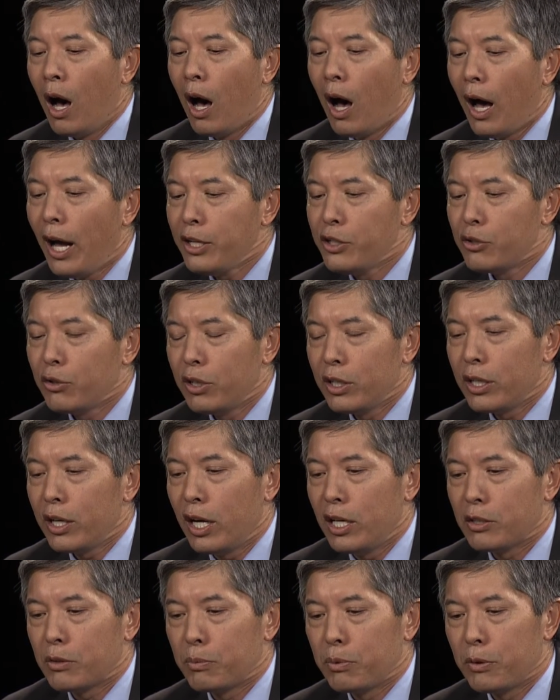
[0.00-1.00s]
I joined
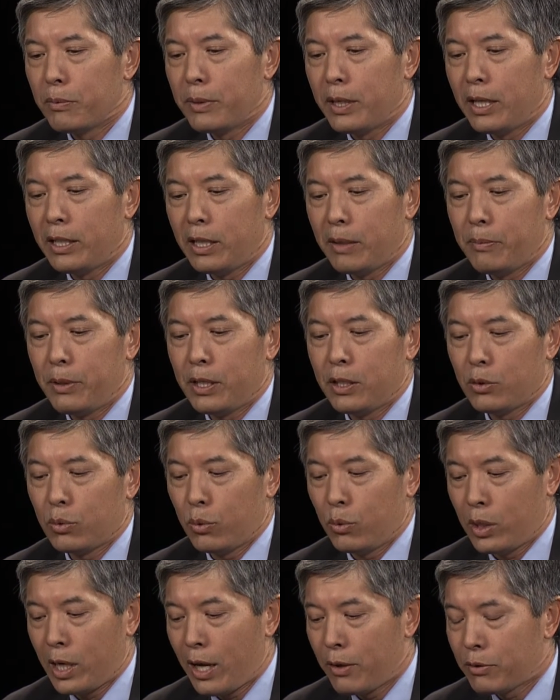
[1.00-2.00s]
Kaiser Permanente because
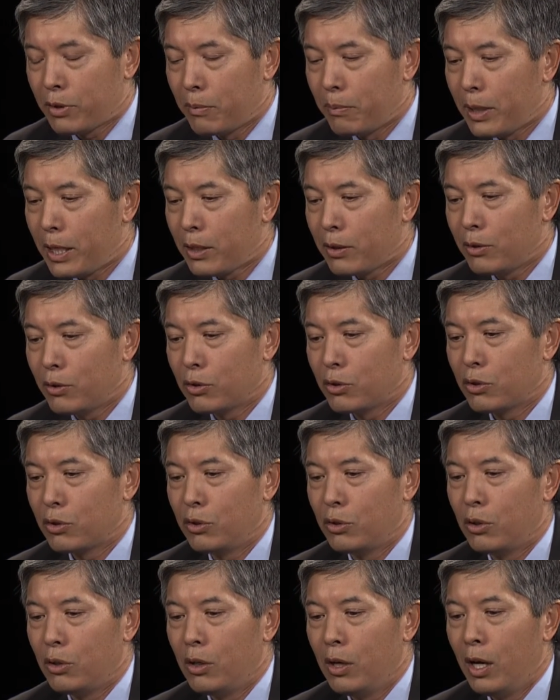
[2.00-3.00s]
when I was in medical
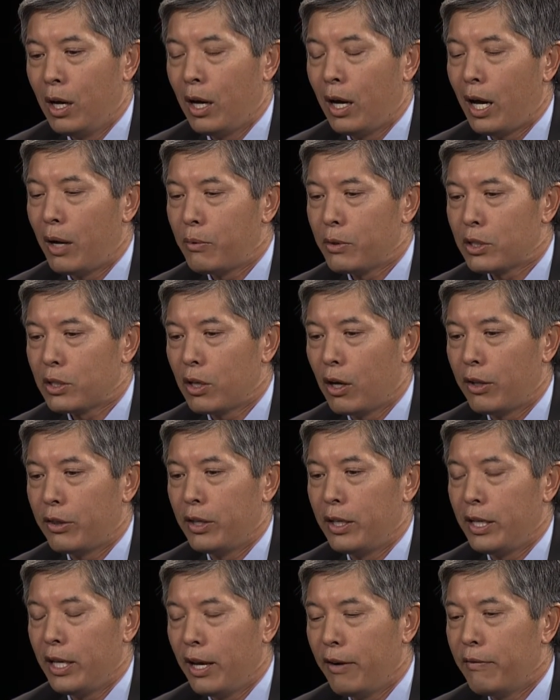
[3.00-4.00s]
school, I was taught
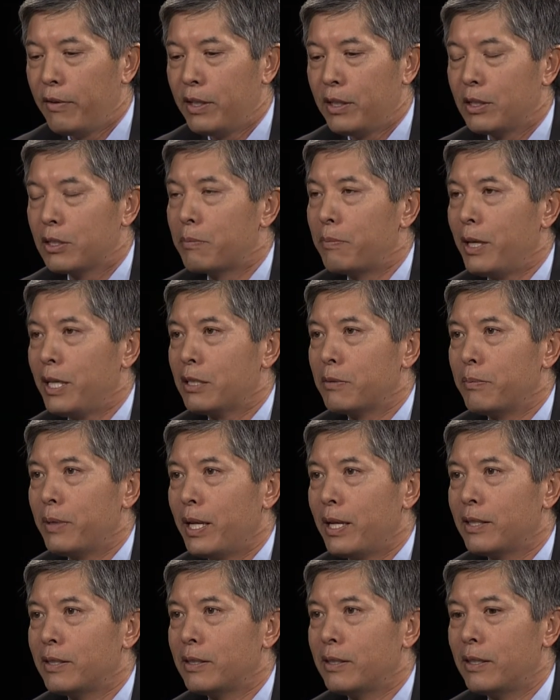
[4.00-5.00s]
that evidence based
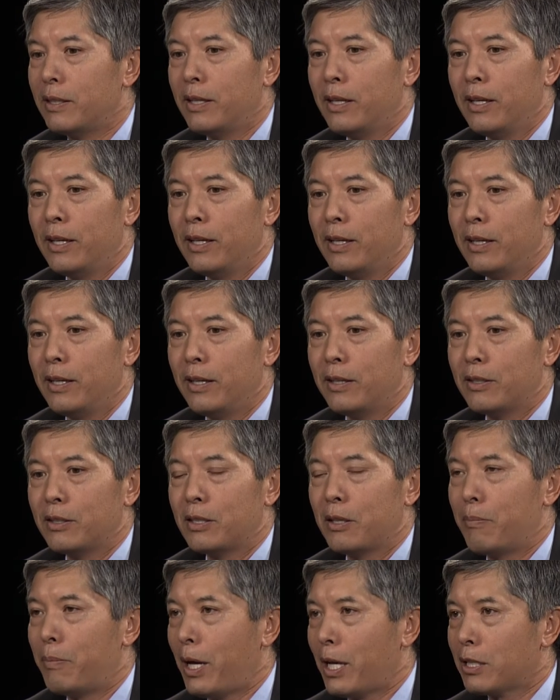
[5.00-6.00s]
medicine is
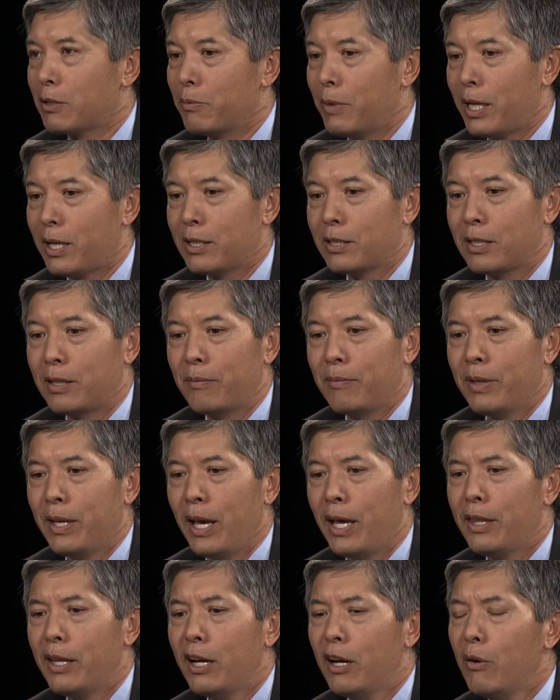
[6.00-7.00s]
the best medicine.
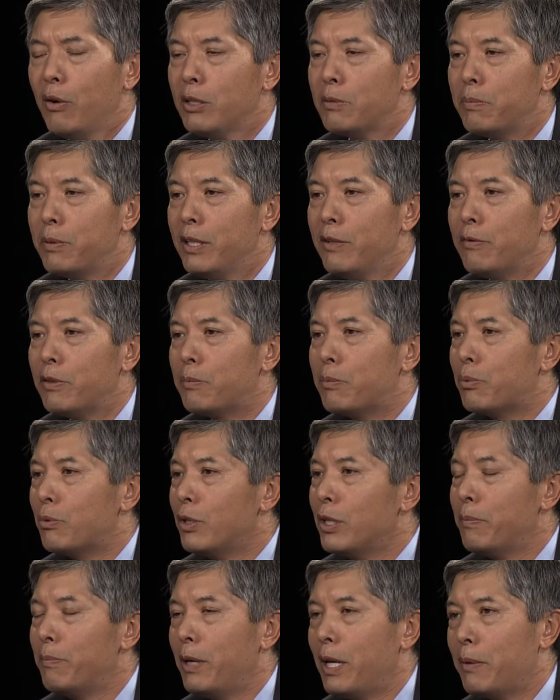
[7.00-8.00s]
And then I always believed in
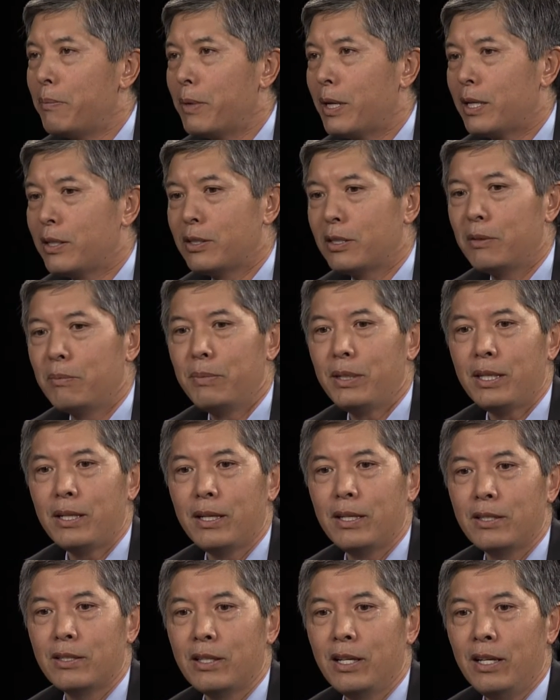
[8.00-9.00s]
prepaid medicine
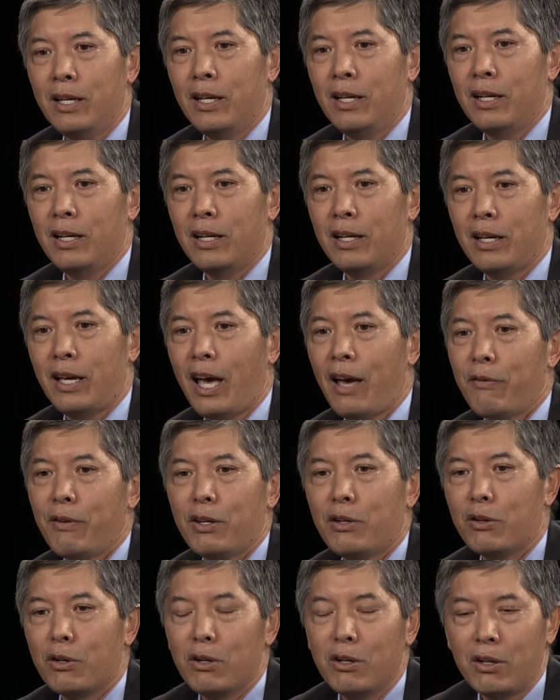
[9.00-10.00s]
because uh,
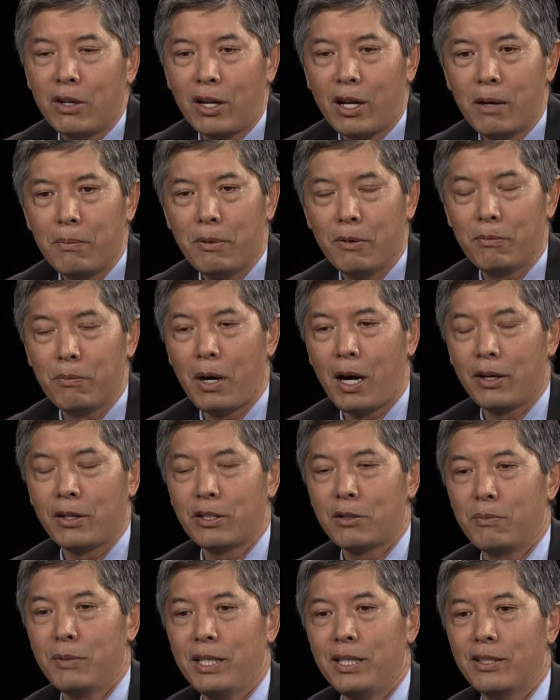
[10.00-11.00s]
having growing up of
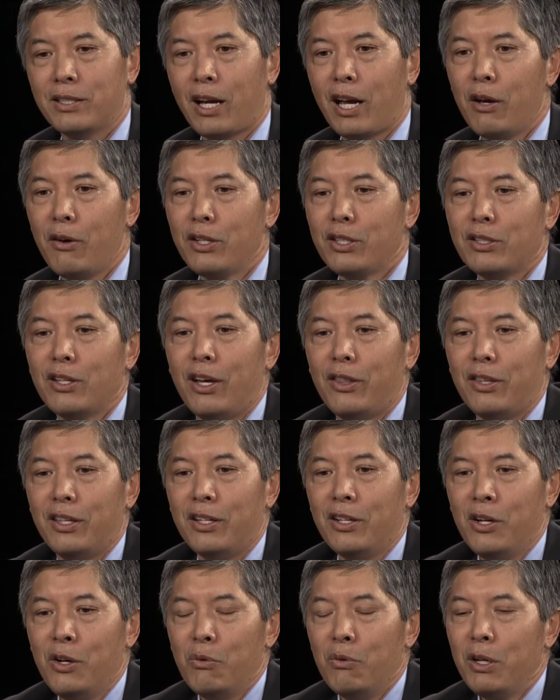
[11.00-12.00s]
modest means, I always thought
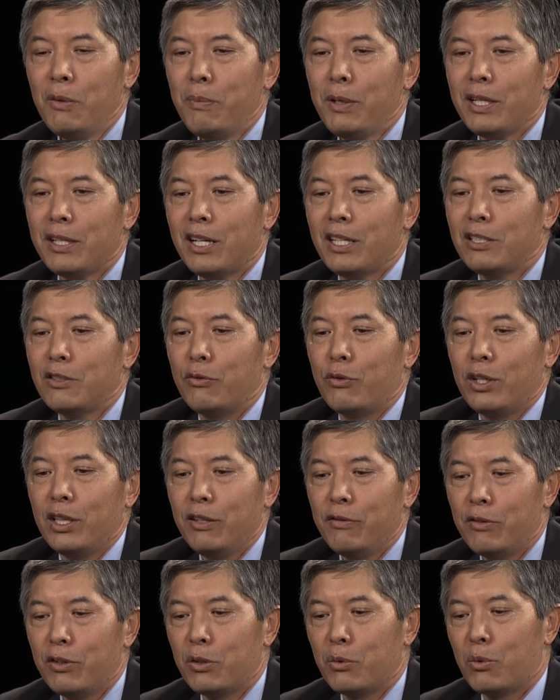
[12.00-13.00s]
that wouldn't it be nice if we
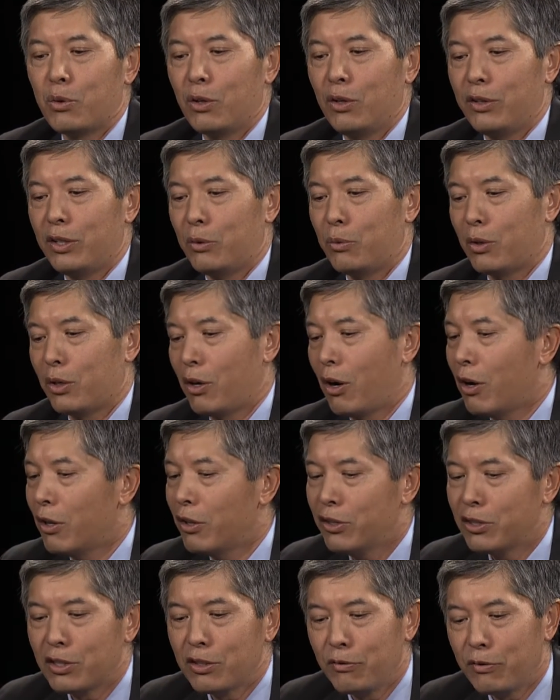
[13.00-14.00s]
lived in a world that
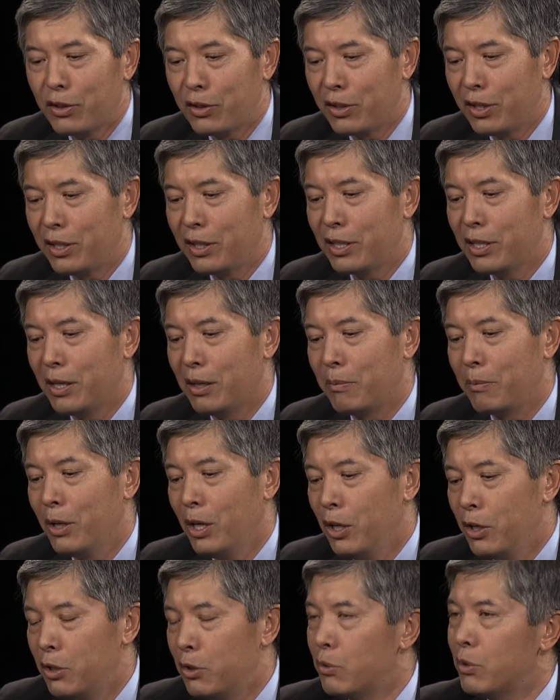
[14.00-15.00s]
regardless of your income,
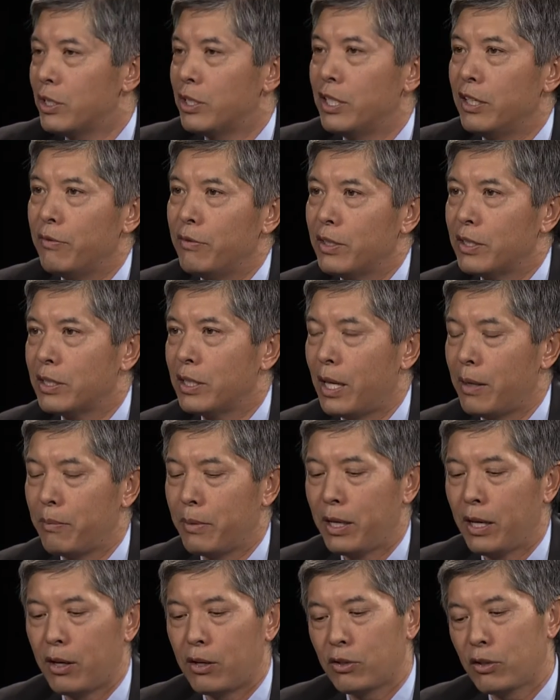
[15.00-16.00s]
you receive the same
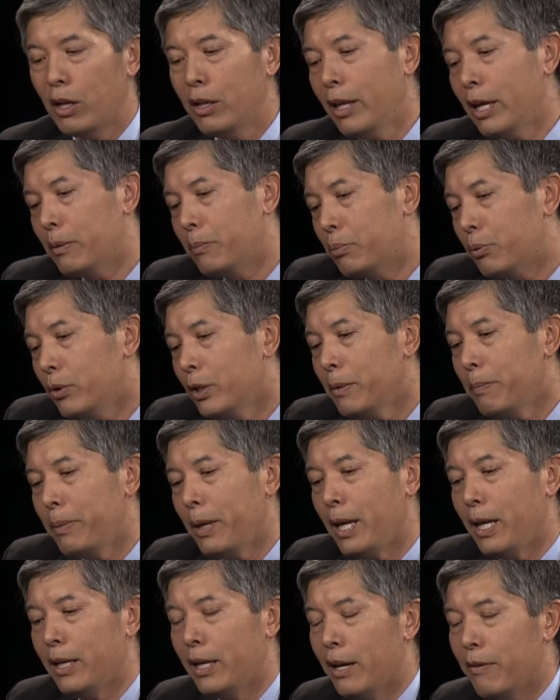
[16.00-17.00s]
care. So I like
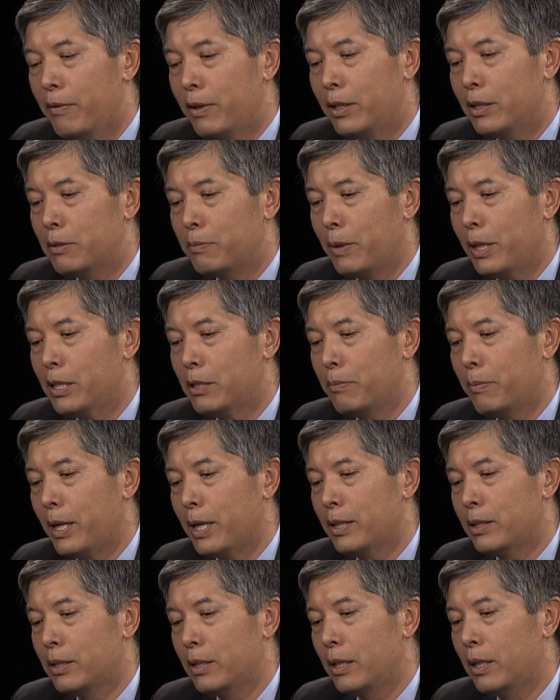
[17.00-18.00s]
prepaid evidence-based
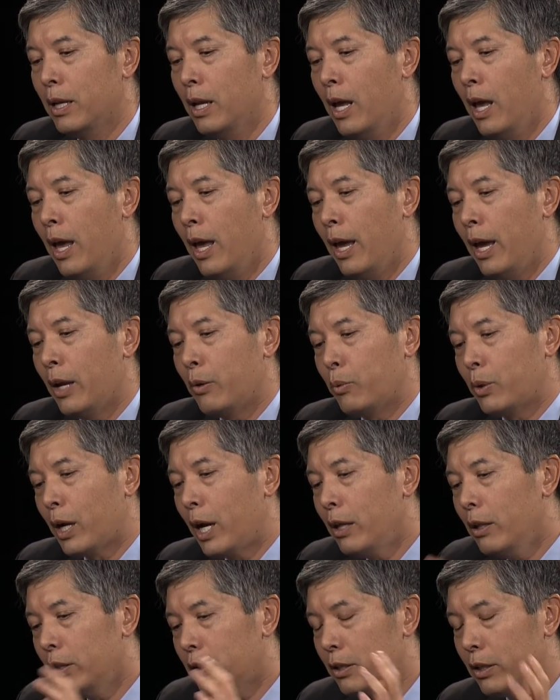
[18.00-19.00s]
medicine. And when
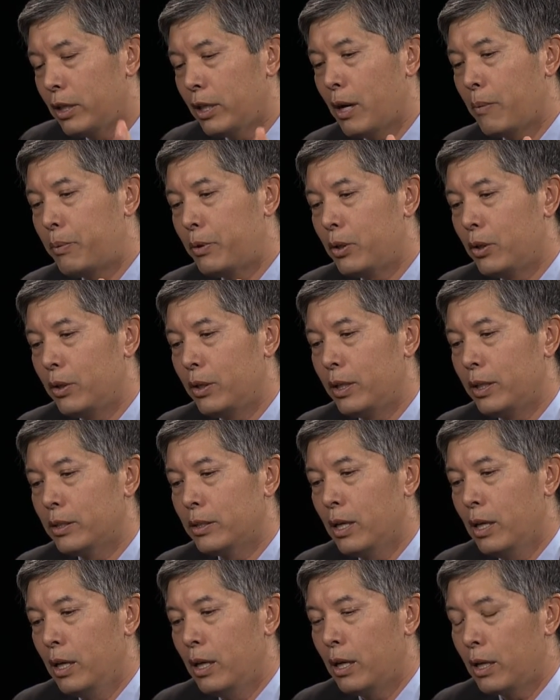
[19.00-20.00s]
I looked at the
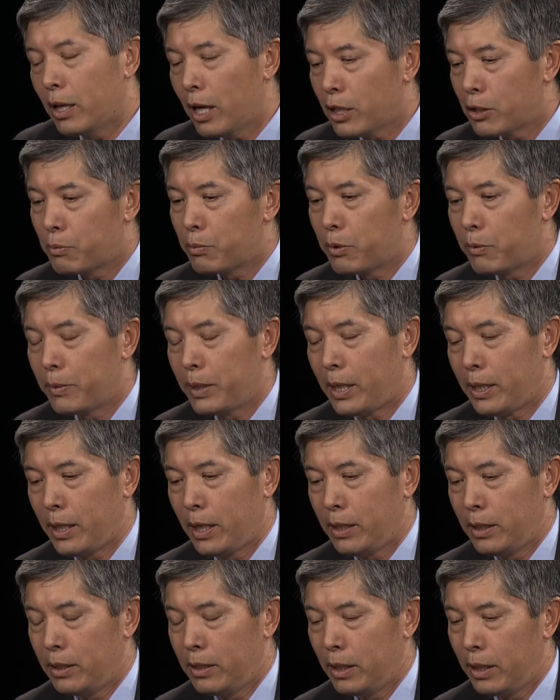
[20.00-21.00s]
opportunities, uh, Kaiser
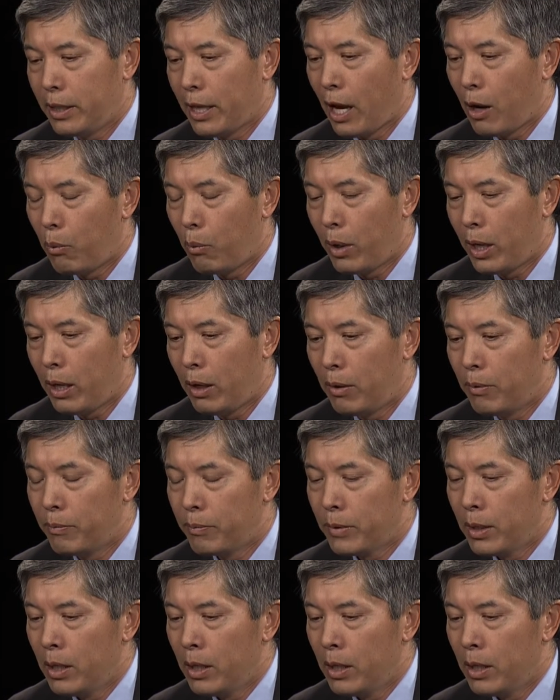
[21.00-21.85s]
Permanente did that well.